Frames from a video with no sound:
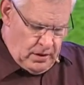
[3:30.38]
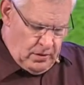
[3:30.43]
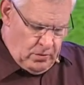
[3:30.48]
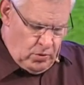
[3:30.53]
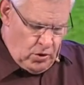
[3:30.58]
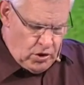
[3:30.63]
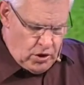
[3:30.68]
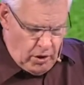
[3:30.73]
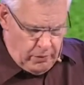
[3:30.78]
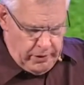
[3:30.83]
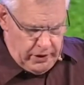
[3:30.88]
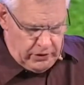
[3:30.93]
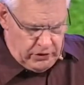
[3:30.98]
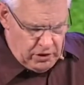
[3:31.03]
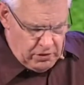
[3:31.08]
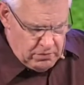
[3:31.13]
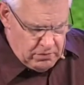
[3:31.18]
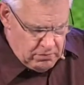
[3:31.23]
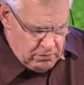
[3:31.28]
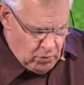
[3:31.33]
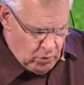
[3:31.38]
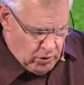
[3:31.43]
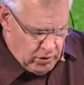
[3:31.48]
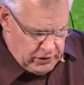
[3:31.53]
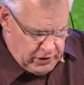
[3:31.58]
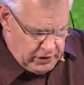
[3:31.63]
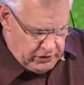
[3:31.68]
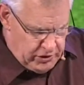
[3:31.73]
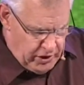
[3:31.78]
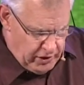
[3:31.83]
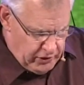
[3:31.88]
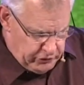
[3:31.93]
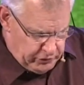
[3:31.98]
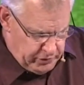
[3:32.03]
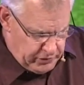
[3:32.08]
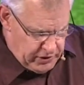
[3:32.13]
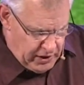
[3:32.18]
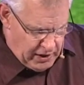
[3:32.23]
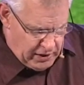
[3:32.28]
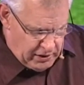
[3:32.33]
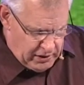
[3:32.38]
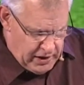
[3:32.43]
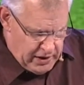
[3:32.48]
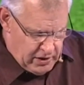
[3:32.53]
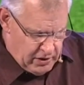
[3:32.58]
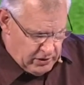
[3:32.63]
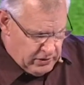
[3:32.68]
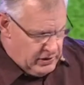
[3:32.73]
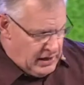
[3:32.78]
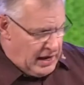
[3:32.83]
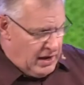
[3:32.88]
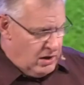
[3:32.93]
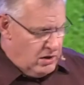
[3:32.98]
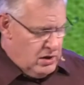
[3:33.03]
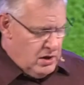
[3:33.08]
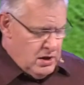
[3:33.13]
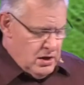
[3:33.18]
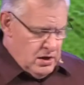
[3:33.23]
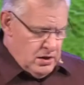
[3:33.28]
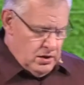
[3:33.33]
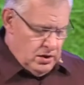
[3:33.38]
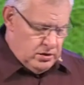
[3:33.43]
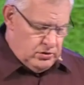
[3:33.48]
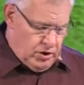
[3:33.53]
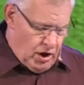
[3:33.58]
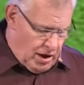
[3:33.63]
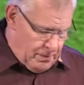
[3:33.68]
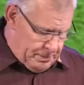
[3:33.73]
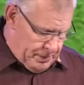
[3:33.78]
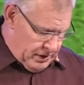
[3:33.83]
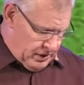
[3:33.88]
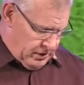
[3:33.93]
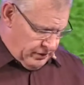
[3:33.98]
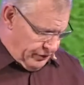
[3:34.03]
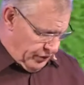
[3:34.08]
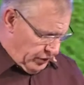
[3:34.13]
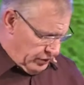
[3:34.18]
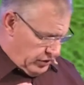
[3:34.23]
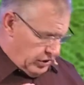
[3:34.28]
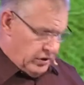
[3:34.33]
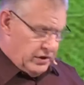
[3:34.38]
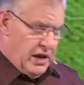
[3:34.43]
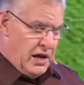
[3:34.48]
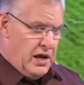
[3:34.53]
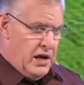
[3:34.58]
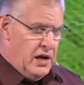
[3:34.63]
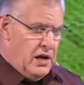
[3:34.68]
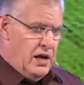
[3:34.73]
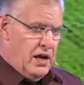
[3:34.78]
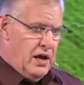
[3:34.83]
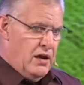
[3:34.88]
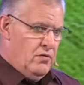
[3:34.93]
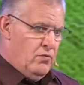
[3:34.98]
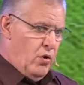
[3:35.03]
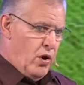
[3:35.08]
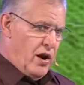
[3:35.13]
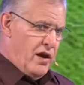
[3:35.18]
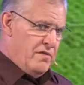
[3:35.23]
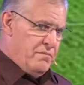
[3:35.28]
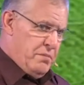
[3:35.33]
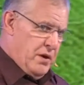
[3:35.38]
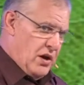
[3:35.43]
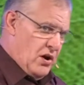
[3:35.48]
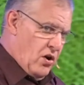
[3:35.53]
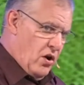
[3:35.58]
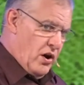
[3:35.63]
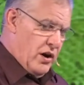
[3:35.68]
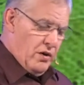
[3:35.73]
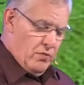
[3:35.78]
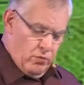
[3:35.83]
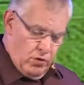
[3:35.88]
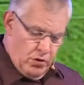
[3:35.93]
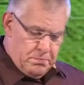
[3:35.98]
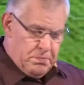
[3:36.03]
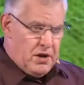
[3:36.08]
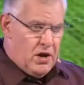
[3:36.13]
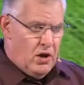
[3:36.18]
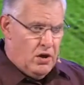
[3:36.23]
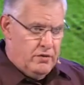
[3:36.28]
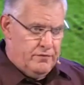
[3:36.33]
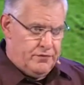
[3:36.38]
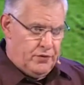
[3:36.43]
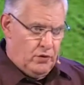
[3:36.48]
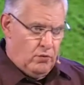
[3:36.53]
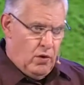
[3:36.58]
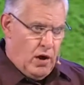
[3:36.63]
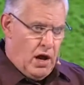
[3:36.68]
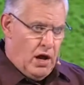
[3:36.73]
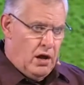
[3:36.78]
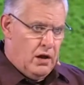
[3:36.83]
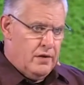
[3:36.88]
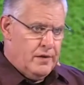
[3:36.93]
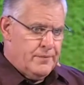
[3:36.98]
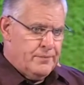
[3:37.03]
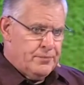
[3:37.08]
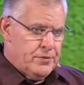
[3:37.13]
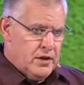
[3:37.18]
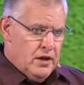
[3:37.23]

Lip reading: We'll go into more details with that later. Now, the topic for today and what I've been on, and we'll be on for a while,